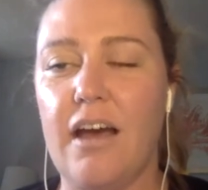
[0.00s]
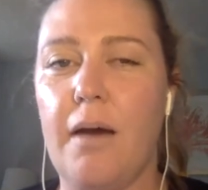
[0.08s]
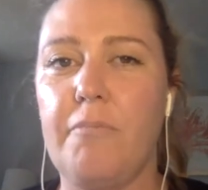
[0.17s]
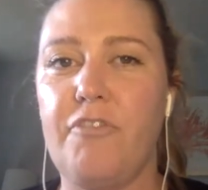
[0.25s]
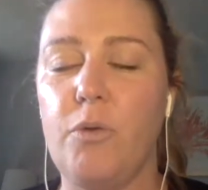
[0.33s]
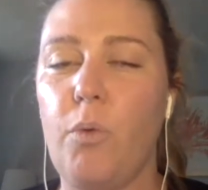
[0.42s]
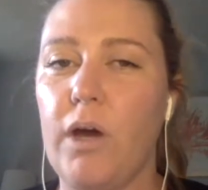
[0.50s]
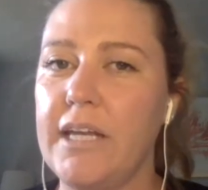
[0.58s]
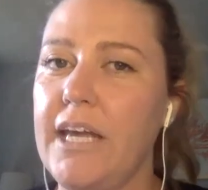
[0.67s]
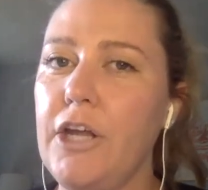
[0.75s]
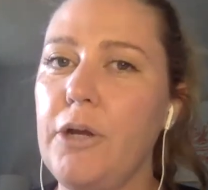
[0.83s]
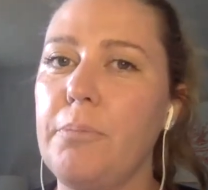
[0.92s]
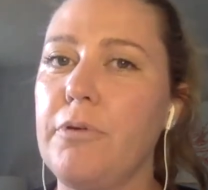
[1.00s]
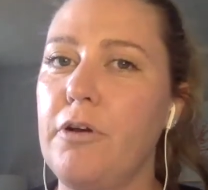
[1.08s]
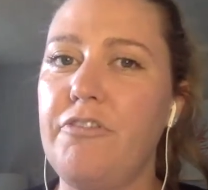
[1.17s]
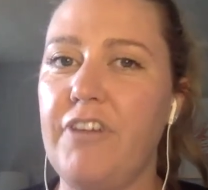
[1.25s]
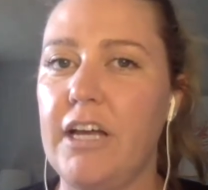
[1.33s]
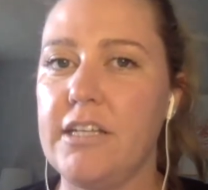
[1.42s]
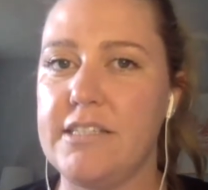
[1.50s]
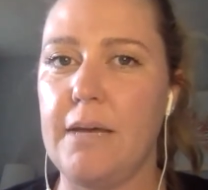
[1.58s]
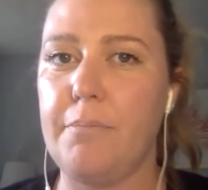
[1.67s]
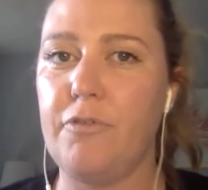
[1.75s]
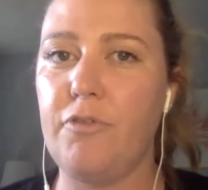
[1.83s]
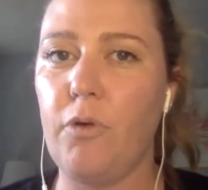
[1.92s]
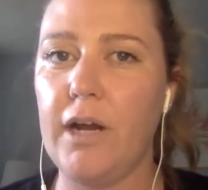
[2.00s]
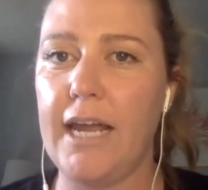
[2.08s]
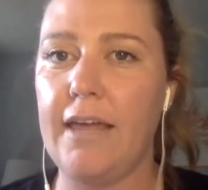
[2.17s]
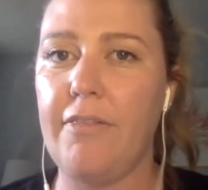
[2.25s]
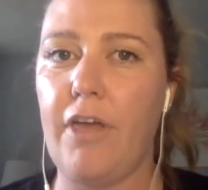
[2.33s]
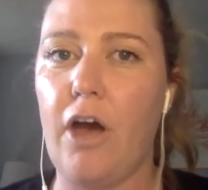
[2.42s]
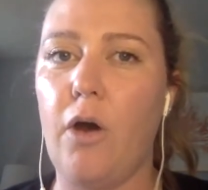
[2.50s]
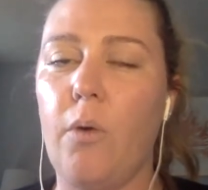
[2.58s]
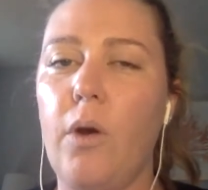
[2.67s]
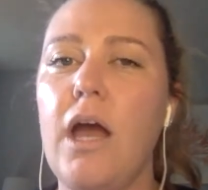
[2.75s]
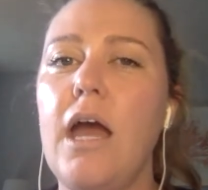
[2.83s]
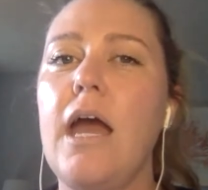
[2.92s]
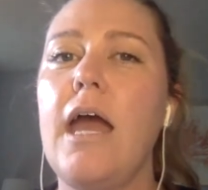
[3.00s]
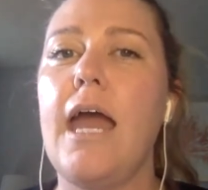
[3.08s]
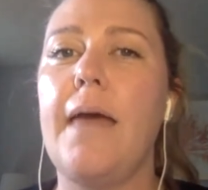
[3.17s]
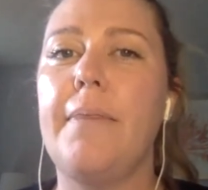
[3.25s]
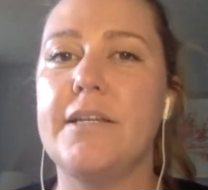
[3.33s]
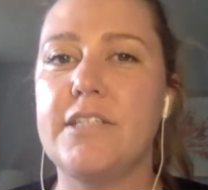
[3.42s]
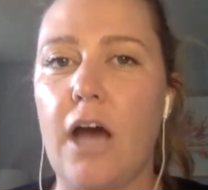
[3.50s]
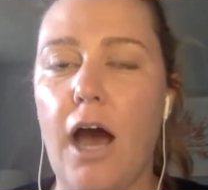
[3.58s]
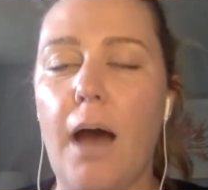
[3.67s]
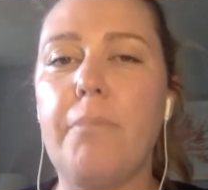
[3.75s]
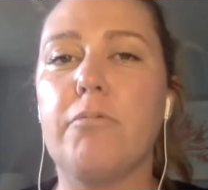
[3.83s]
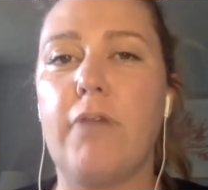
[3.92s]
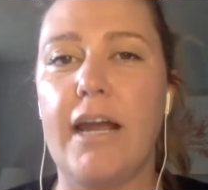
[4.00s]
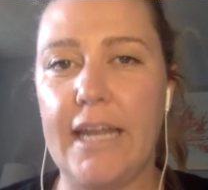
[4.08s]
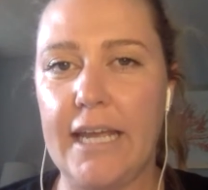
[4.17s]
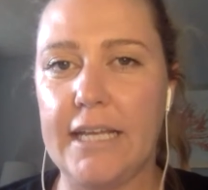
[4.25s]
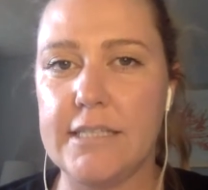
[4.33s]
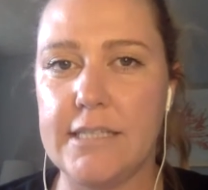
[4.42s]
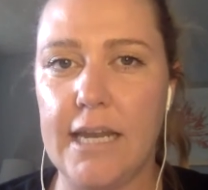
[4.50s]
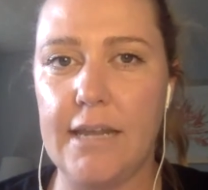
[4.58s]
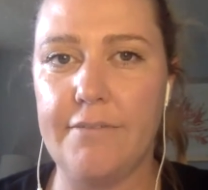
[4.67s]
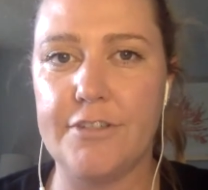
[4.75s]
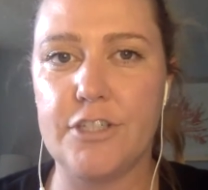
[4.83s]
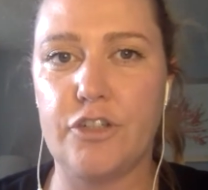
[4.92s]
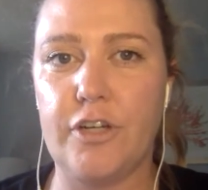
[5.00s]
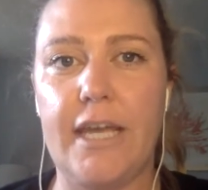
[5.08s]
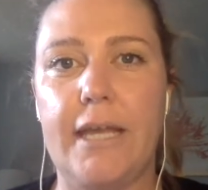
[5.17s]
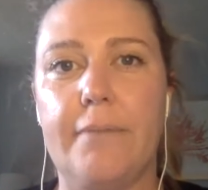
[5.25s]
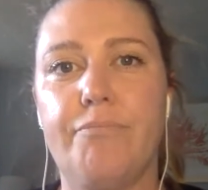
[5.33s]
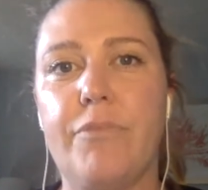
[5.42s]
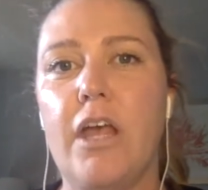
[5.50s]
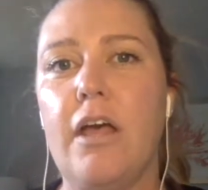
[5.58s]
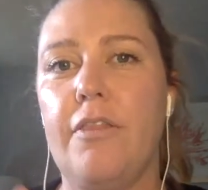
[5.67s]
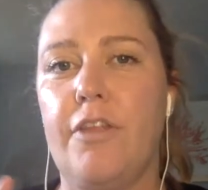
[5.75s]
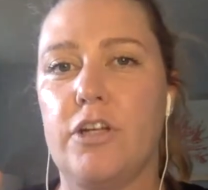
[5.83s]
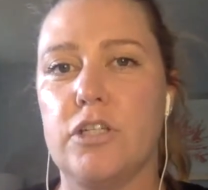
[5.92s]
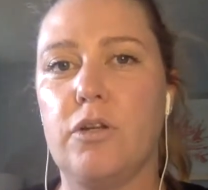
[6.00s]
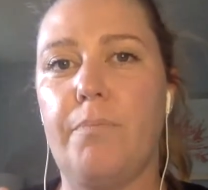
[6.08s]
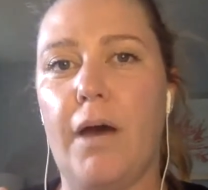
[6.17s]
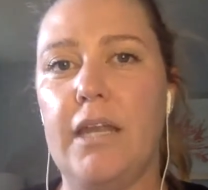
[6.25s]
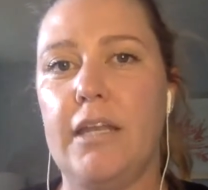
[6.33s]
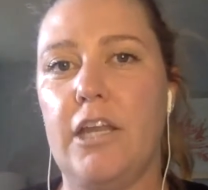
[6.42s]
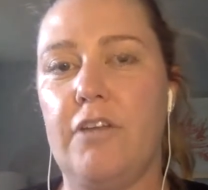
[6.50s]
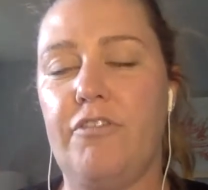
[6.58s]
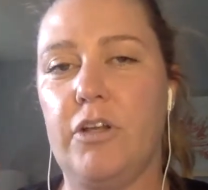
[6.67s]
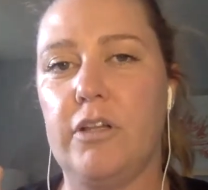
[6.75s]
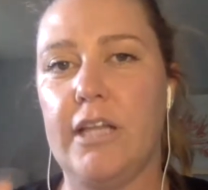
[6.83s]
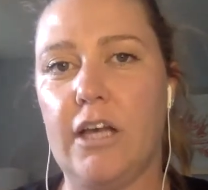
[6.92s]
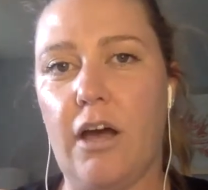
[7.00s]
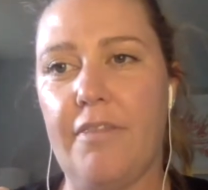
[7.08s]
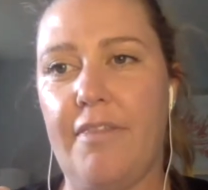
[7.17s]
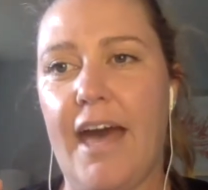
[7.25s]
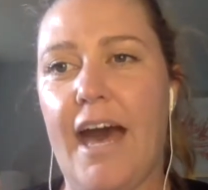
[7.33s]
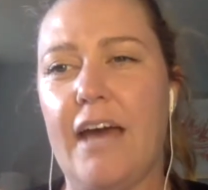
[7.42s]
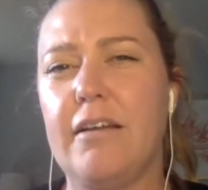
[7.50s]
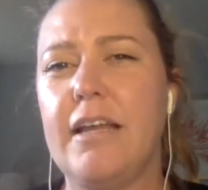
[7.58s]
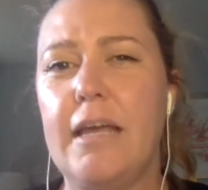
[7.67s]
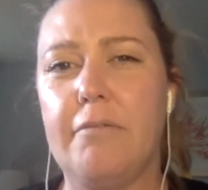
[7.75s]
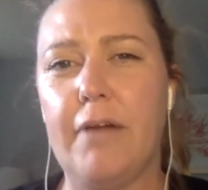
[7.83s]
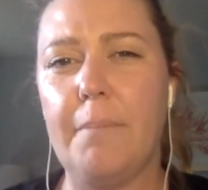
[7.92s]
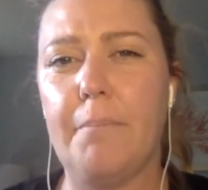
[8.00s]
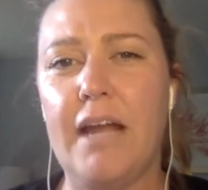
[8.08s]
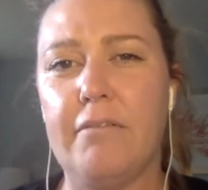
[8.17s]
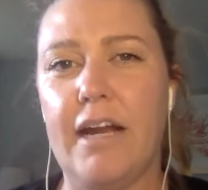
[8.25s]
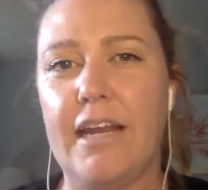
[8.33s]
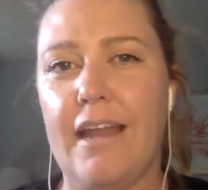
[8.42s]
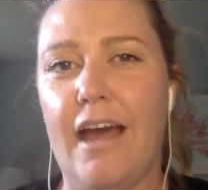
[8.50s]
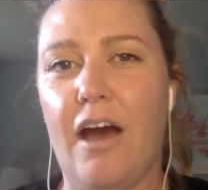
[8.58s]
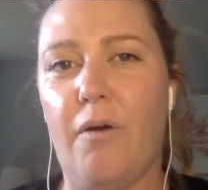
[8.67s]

If you want to get your profile set beforehand though, in the top right-hand side of the screen, there's a little button, and if you click on that, it might right now